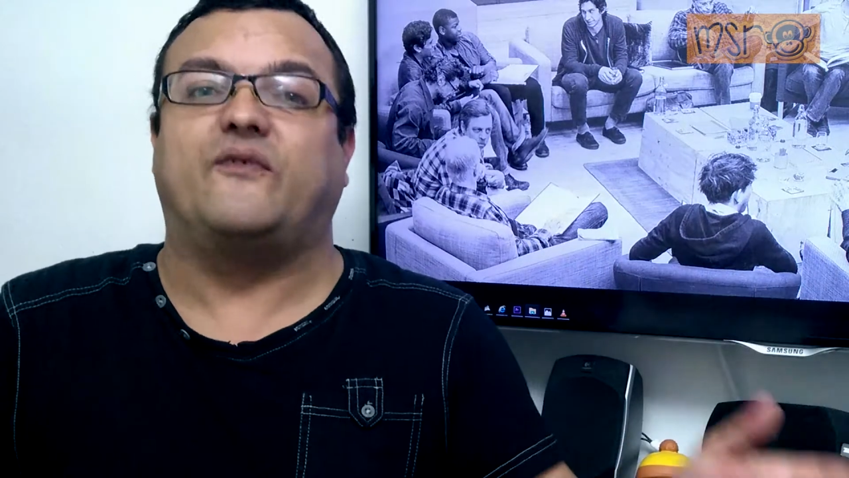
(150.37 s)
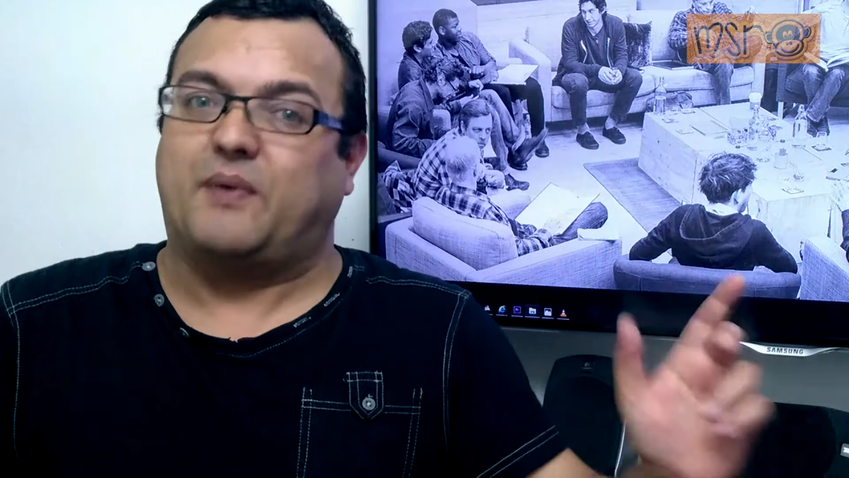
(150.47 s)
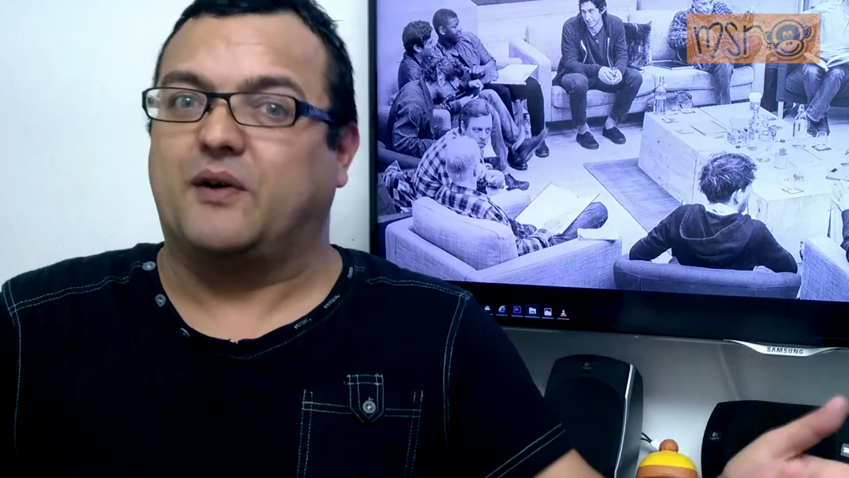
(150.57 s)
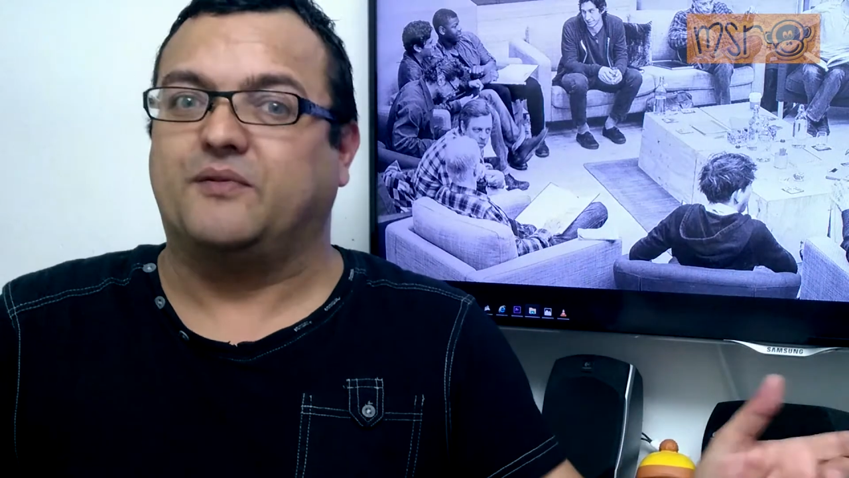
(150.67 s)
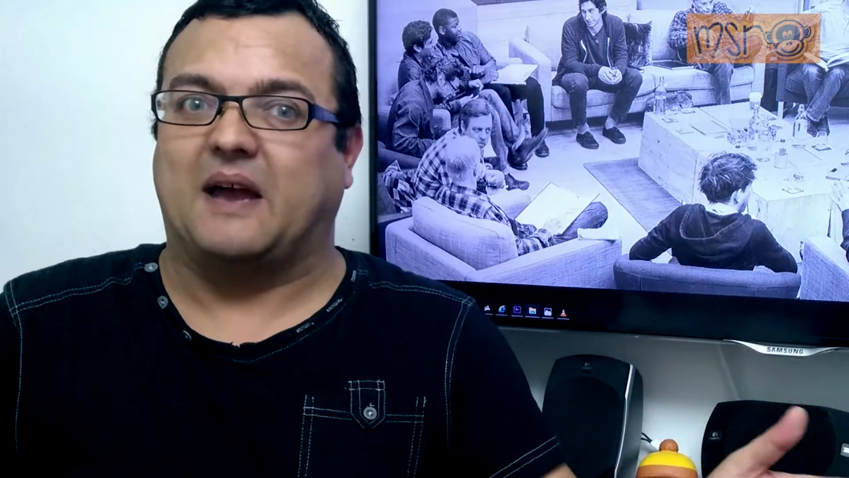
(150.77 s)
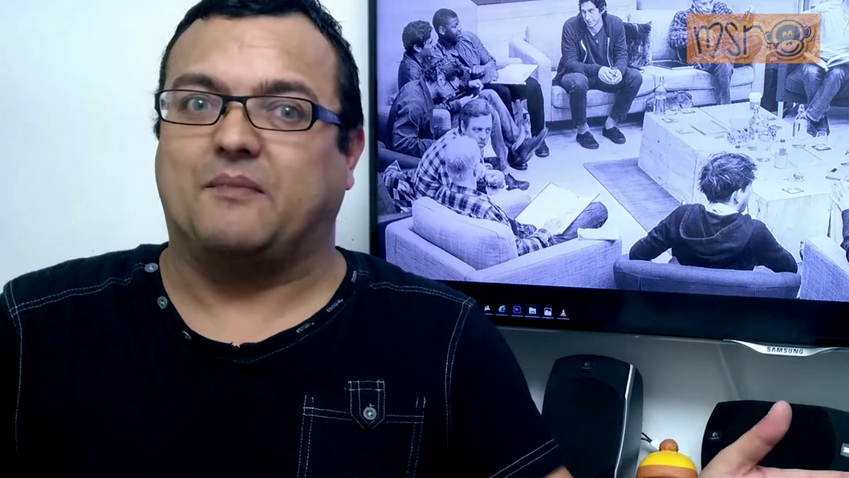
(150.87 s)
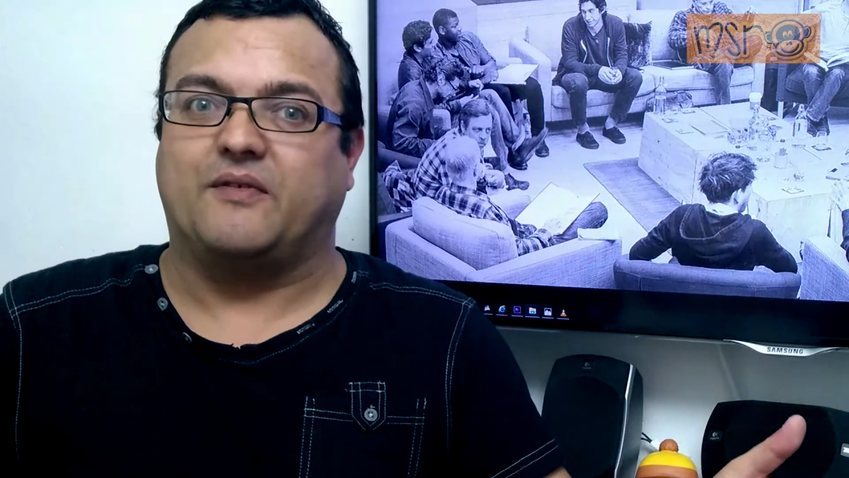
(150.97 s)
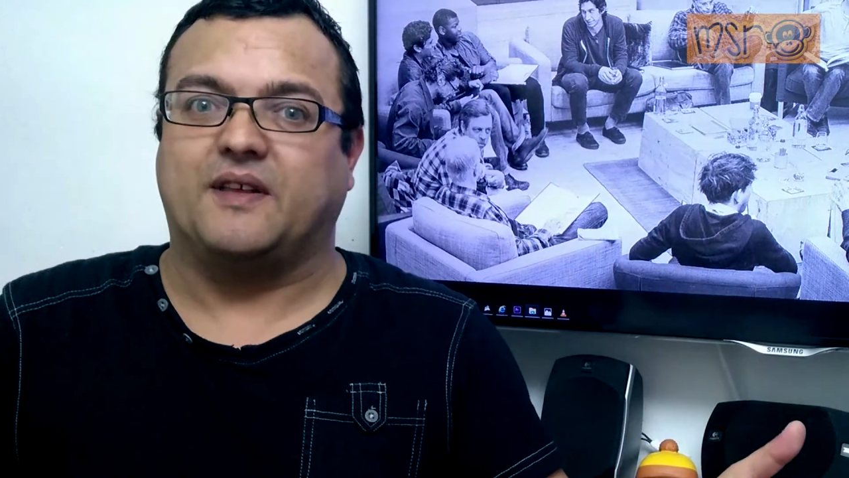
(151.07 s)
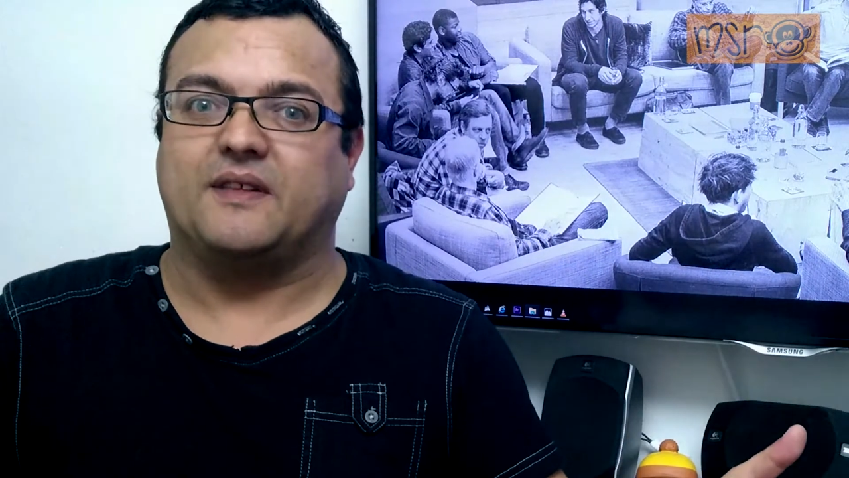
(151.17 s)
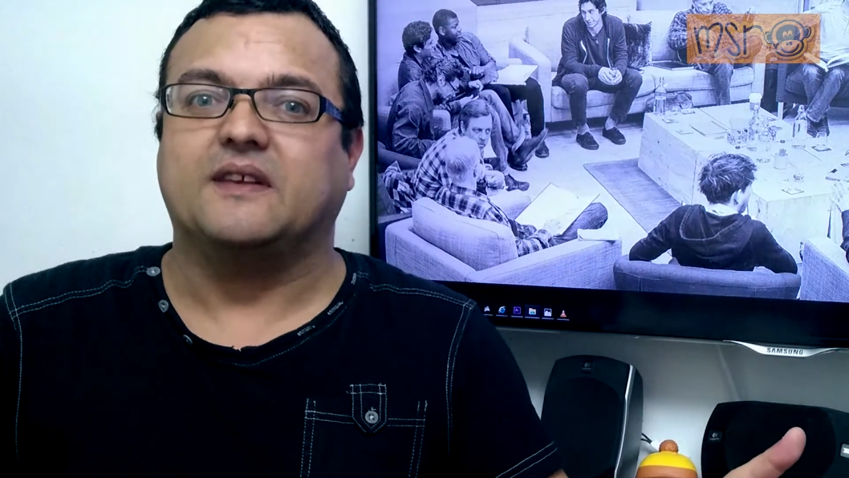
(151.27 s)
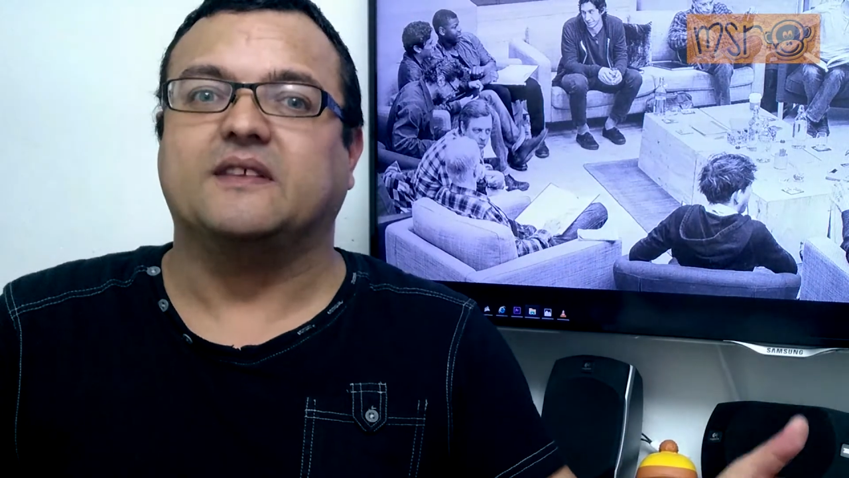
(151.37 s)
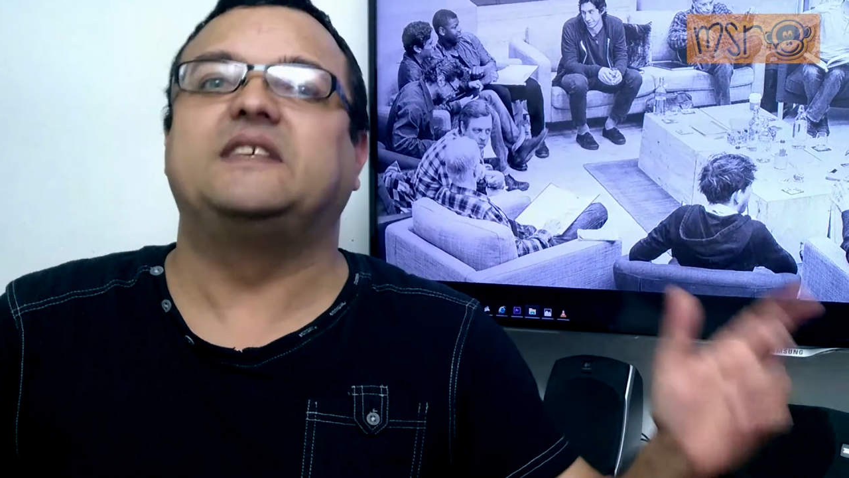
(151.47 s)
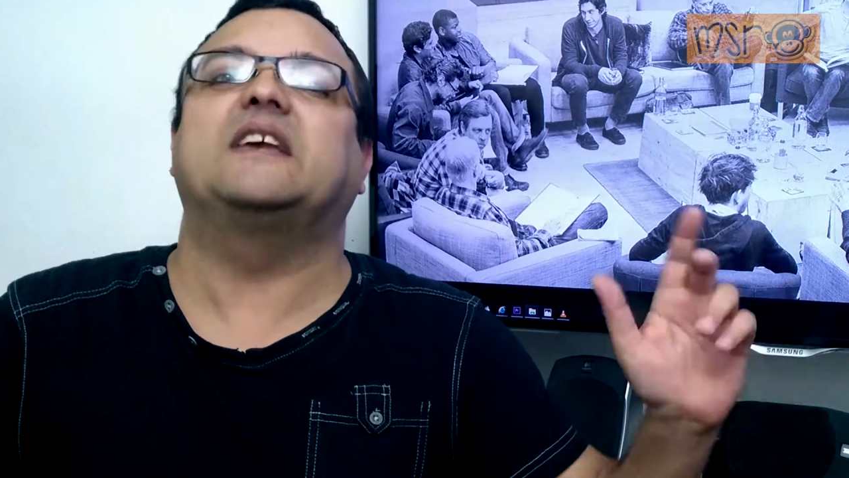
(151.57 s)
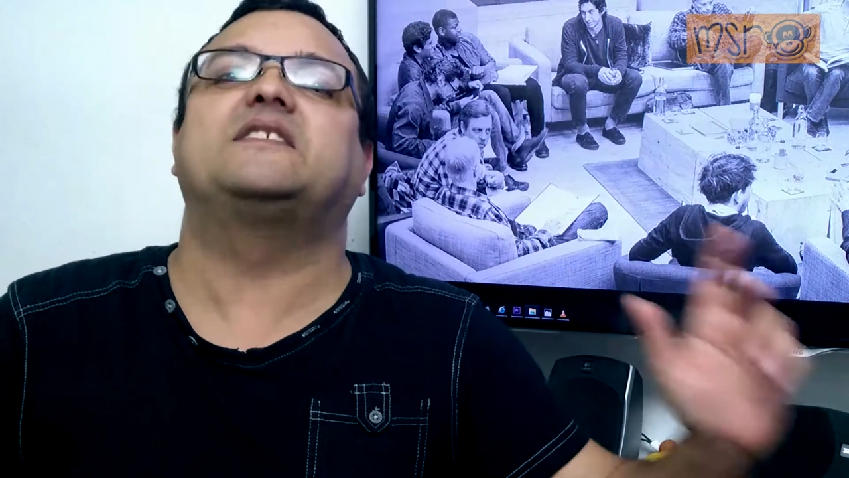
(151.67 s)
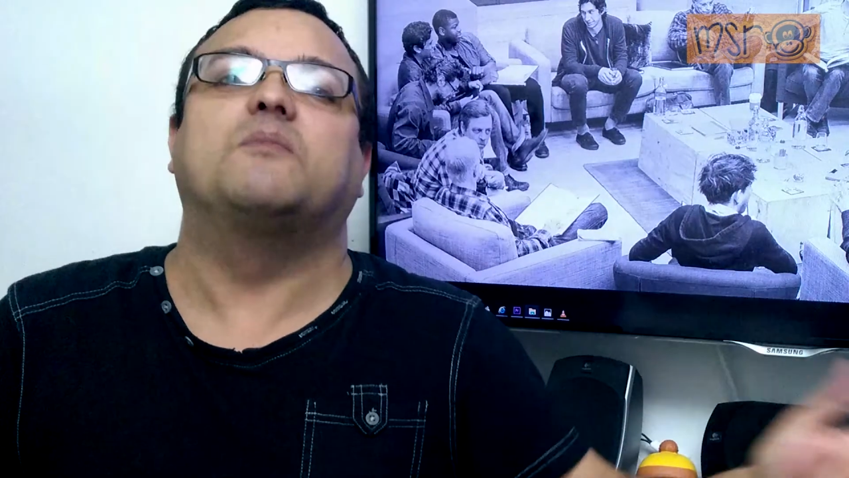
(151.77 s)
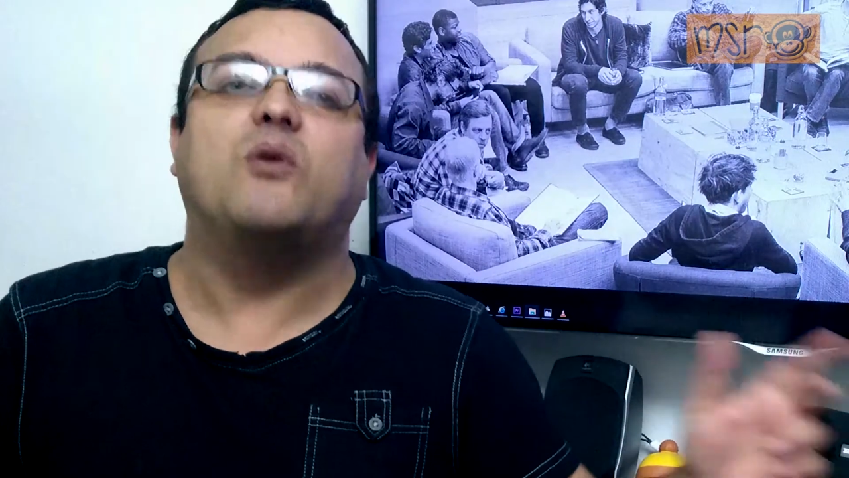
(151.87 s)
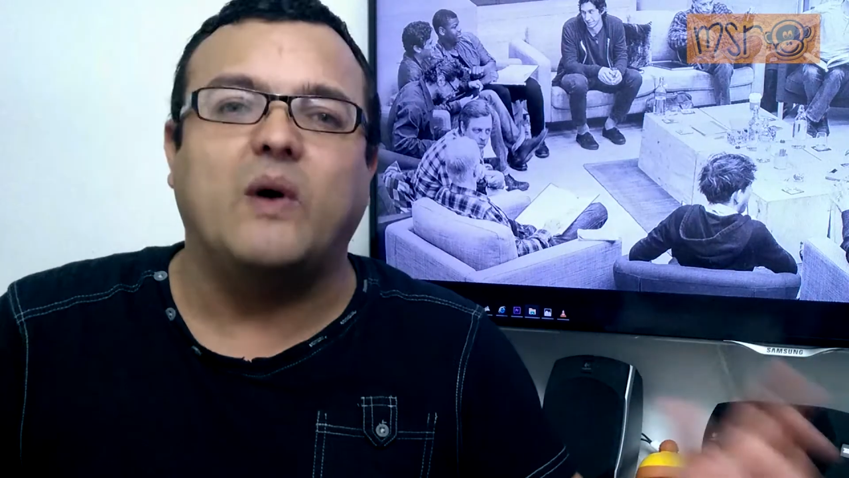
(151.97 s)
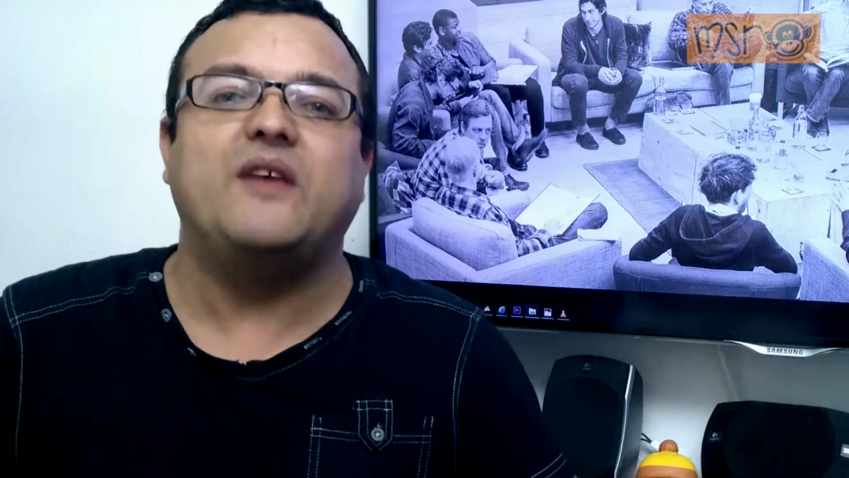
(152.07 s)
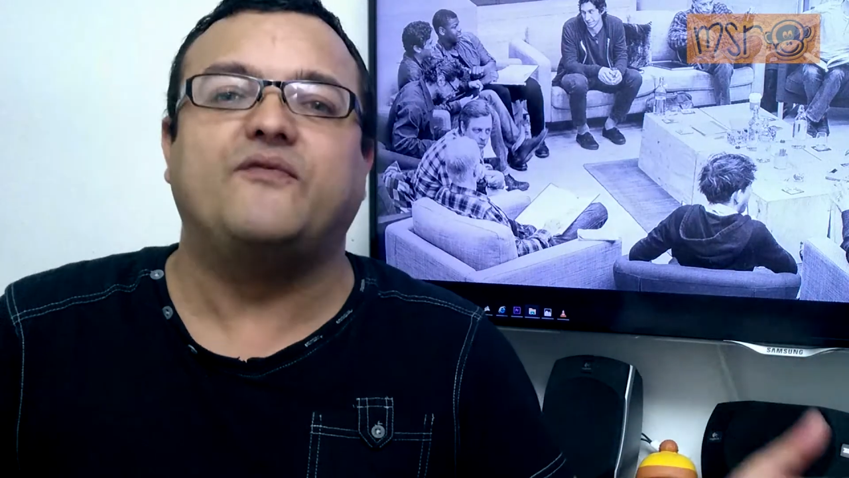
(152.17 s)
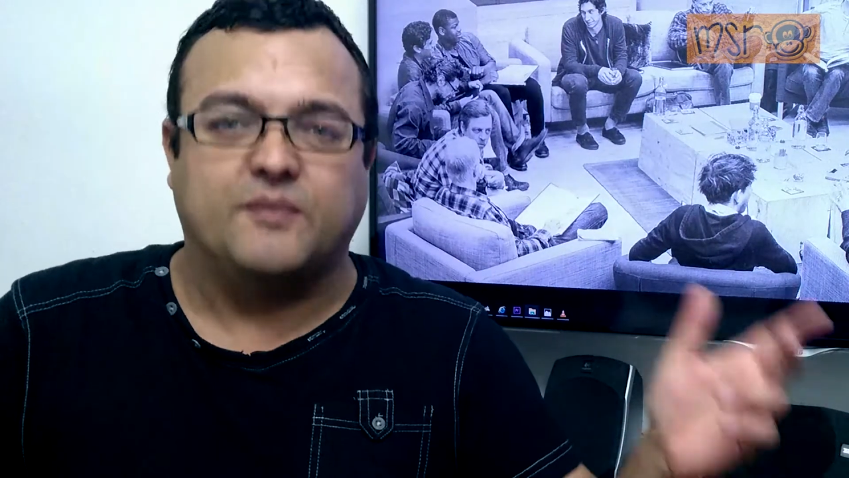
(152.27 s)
Poe Dameron to get him away from